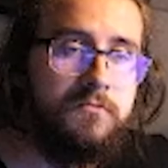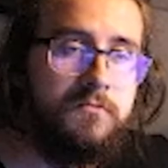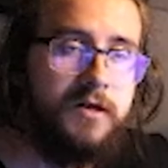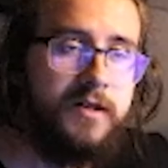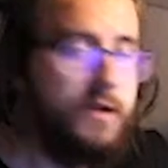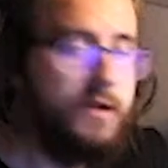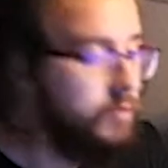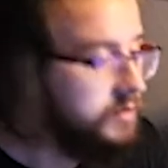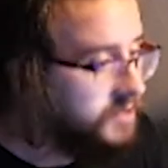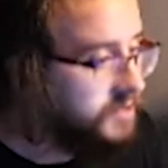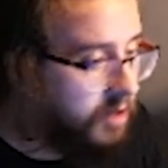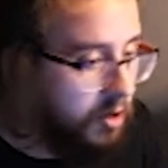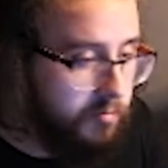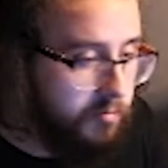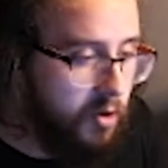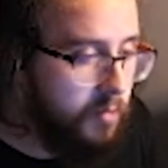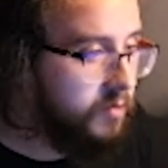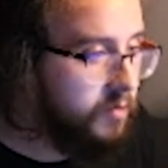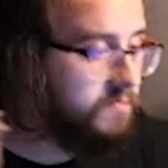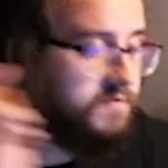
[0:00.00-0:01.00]
There wasn't a
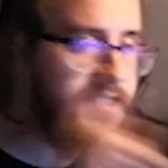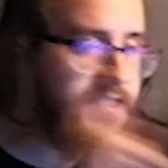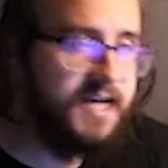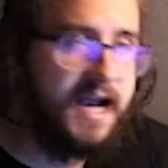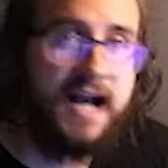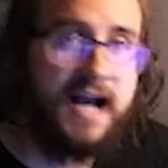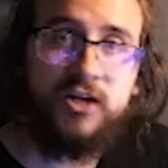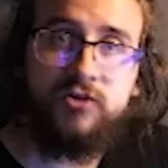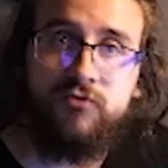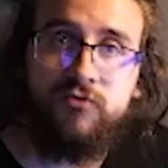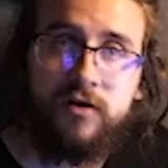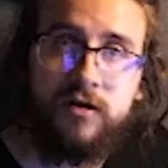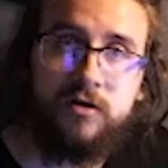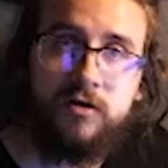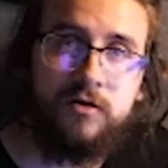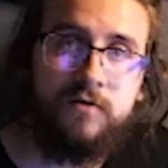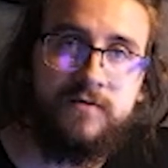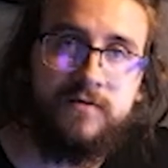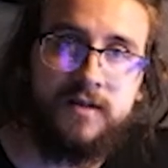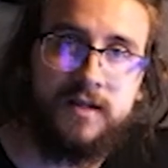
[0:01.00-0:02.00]
moment of Dash running
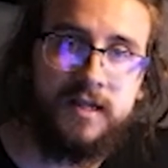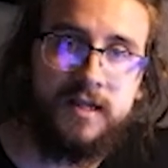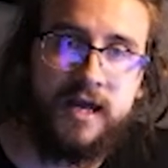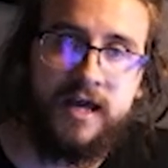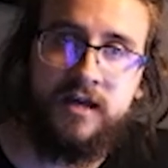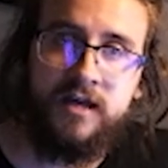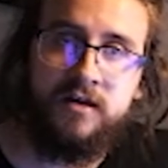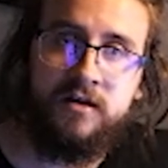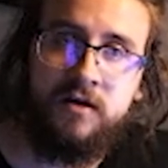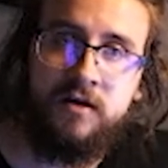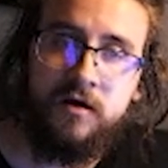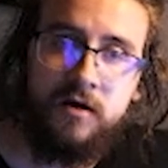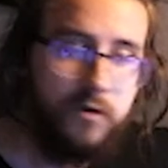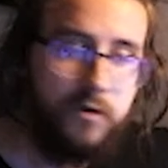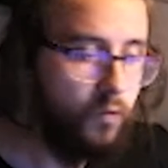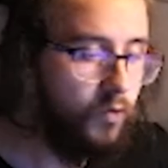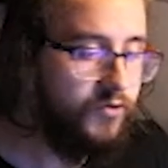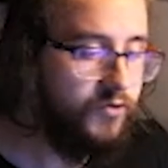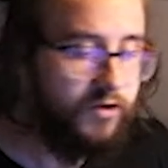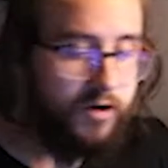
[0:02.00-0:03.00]
over the lake,
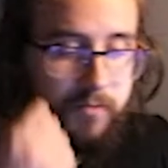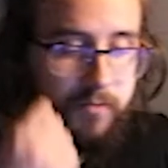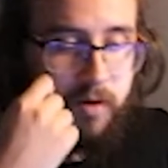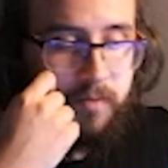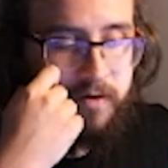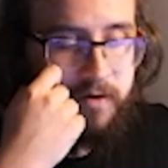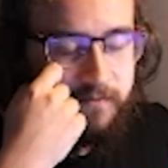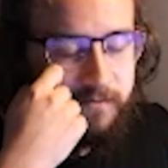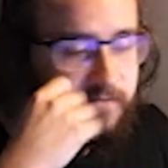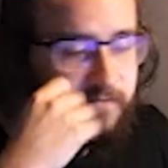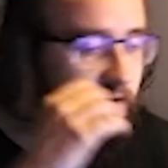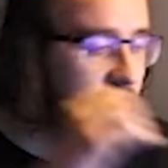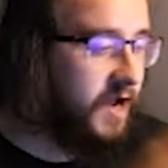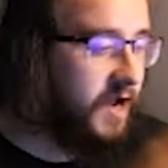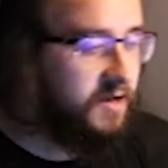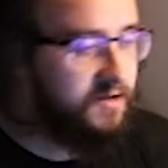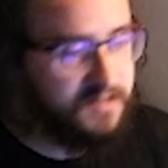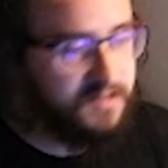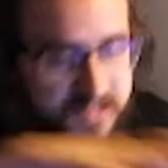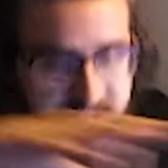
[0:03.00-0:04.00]
wasn't a moment of
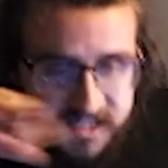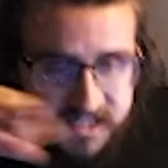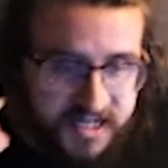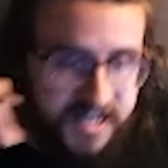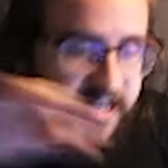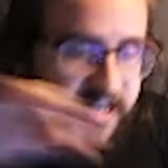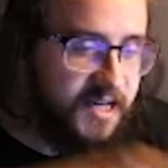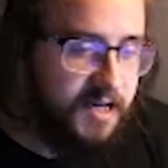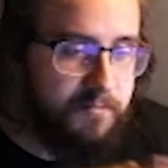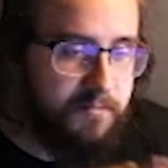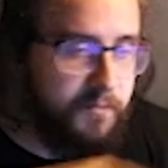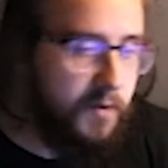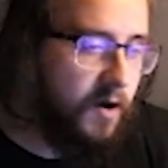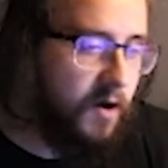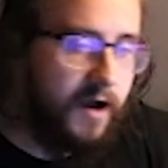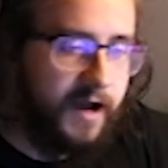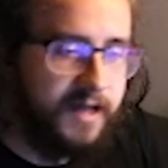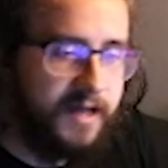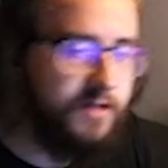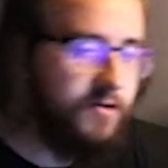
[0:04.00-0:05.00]
Violet sneaking
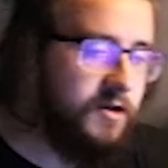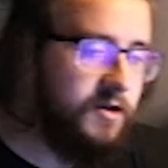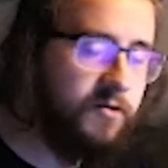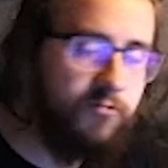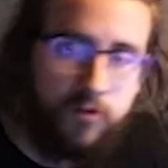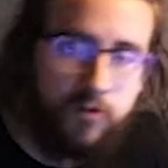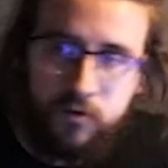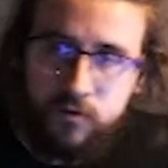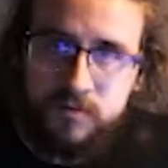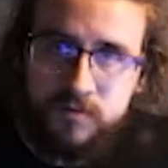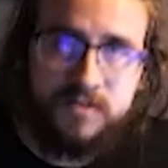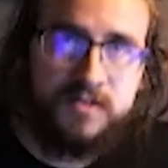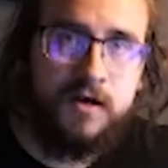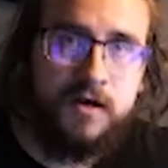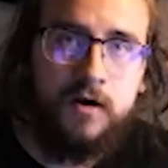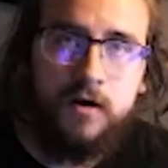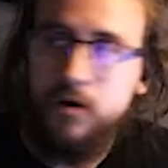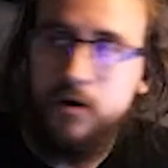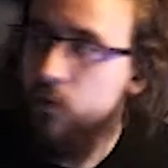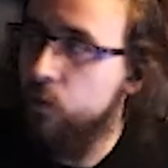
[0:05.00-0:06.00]
by the crawls.
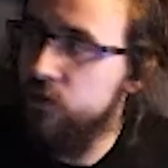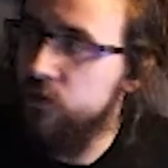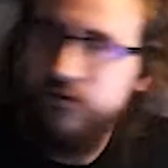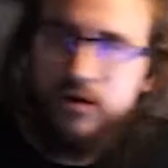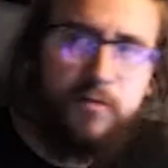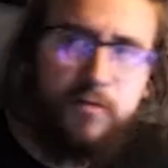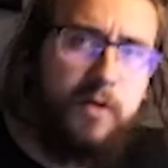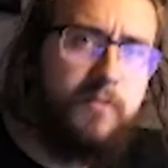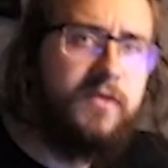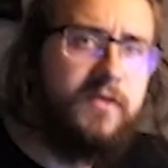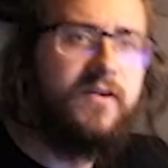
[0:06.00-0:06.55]
wasn't a moment of